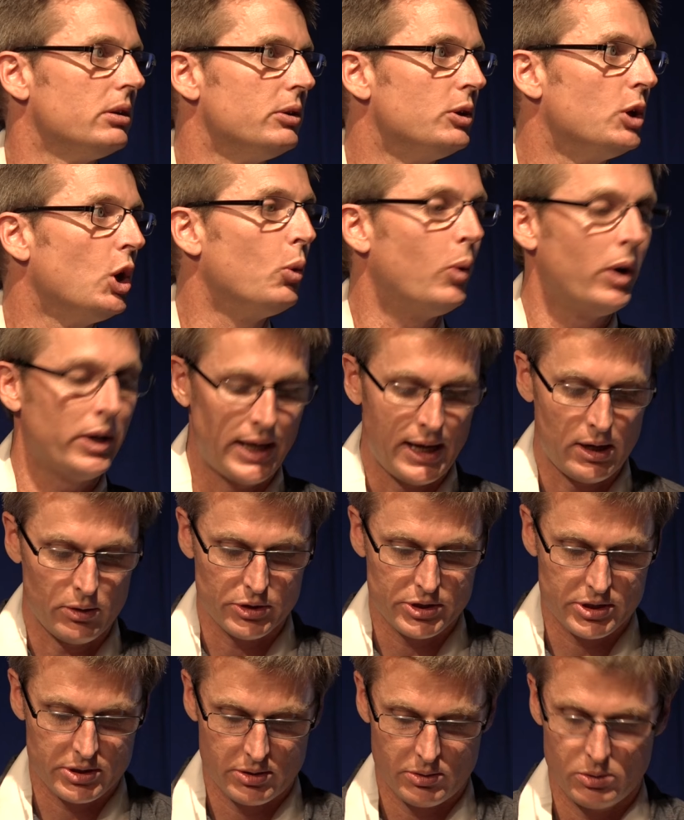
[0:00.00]
No one
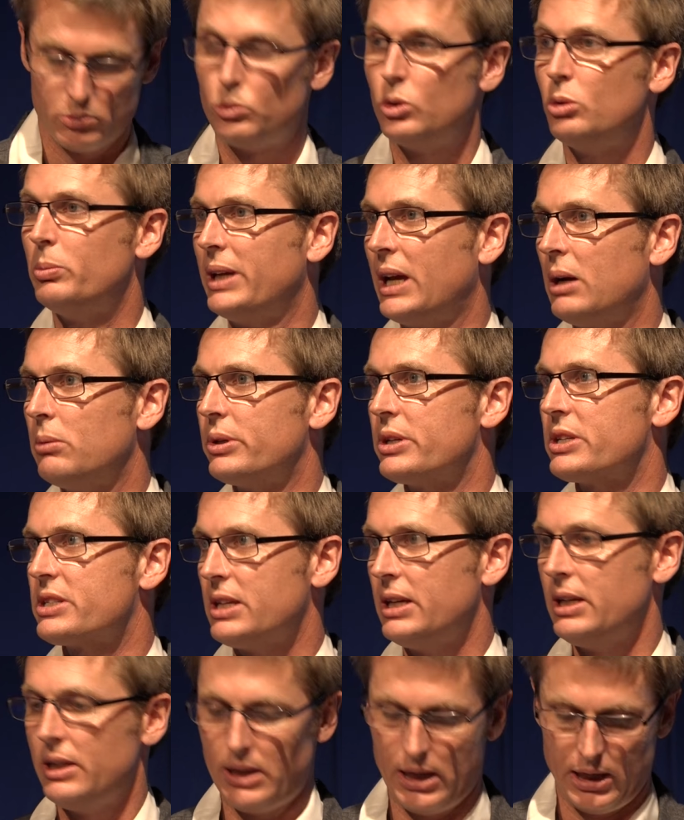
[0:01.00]
else will be able to
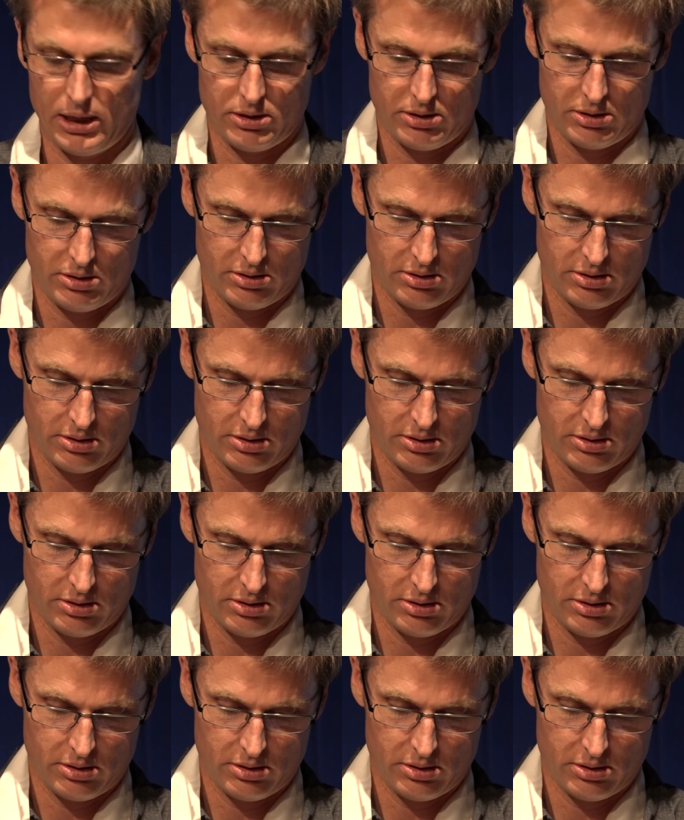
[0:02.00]
say that.